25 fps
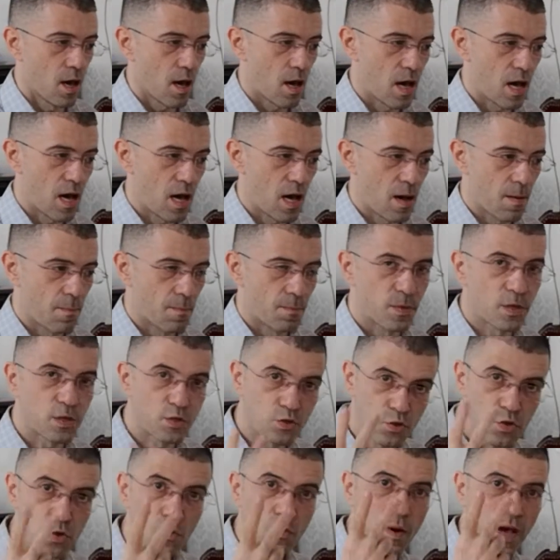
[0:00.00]

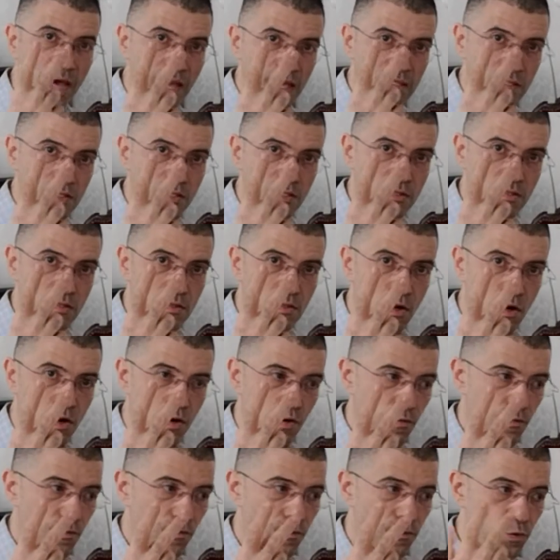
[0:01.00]
There's two ways
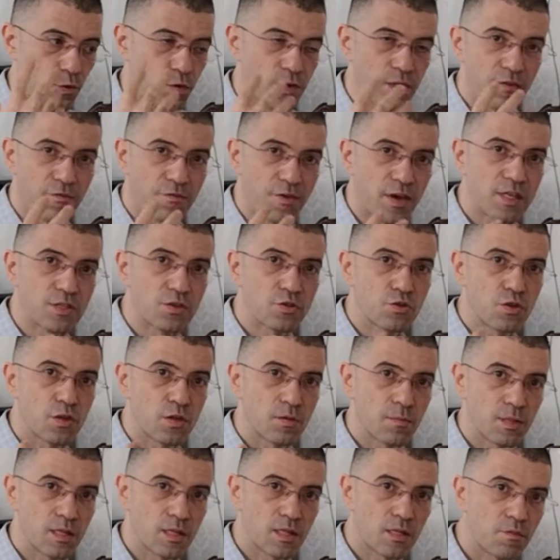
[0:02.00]
of doing the face
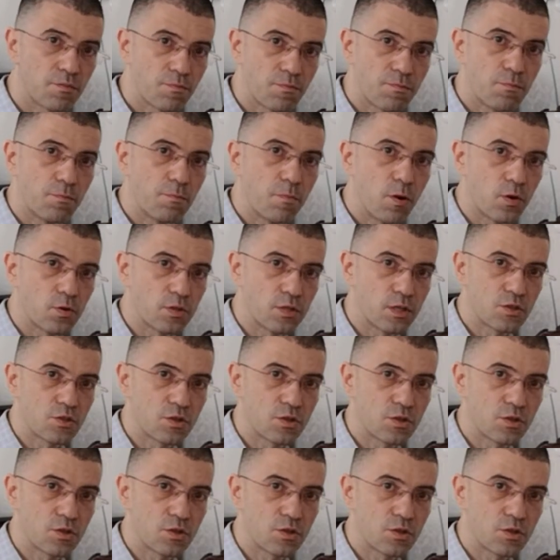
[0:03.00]
treatment and the body